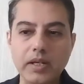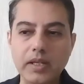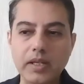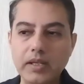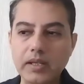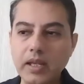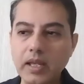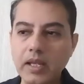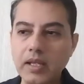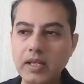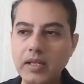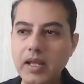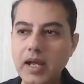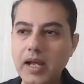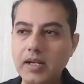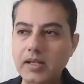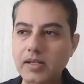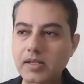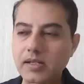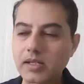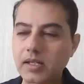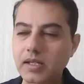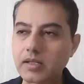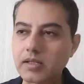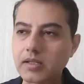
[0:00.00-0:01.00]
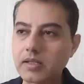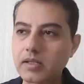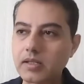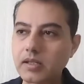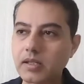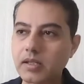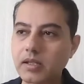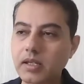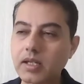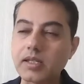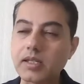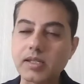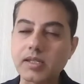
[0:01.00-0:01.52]
in that sense,
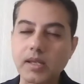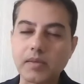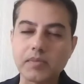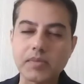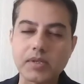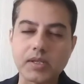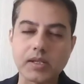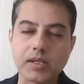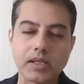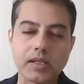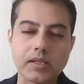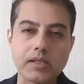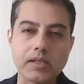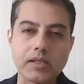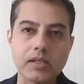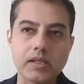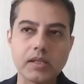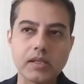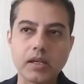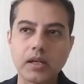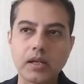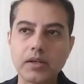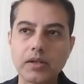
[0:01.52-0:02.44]
in some sense.